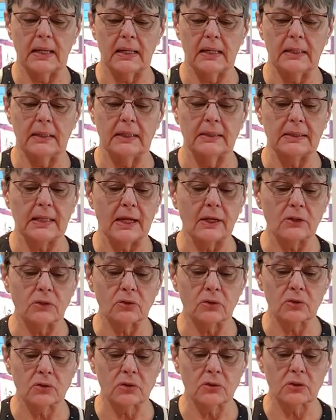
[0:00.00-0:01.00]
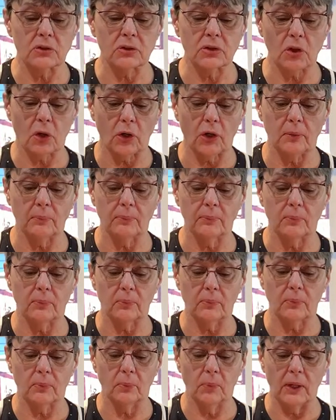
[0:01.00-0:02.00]
extra sharp
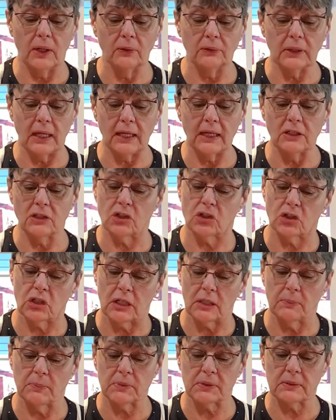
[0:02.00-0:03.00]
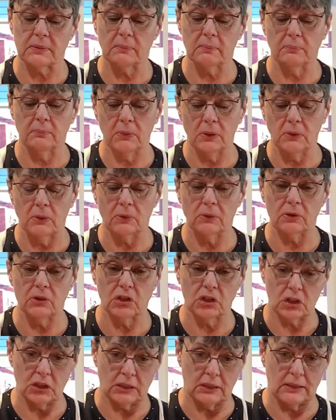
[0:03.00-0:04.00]
well-aged sheep's milk
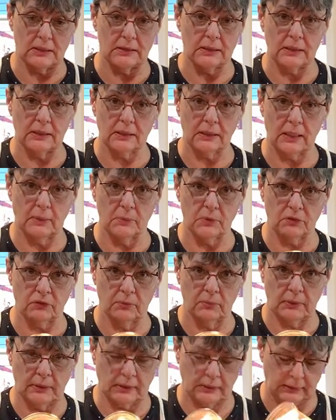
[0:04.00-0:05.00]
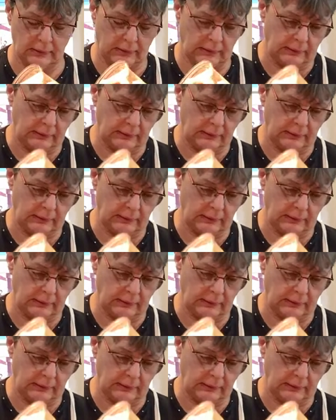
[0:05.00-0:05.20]
cheese, and it comes from Italy.